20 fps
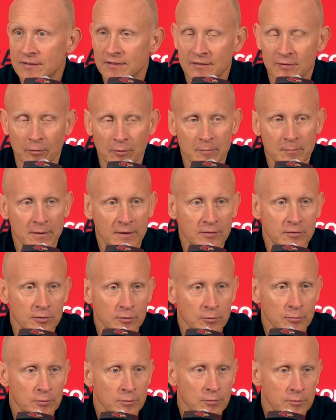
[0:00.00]
It's only been
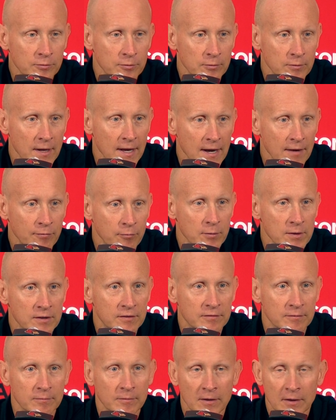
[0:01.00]
two and a half
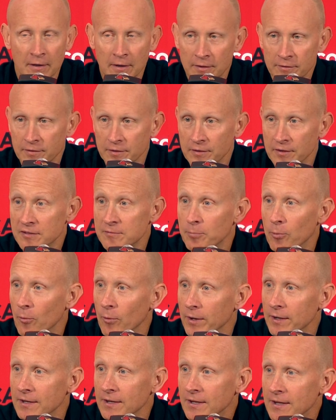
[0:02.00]
weeks to this point.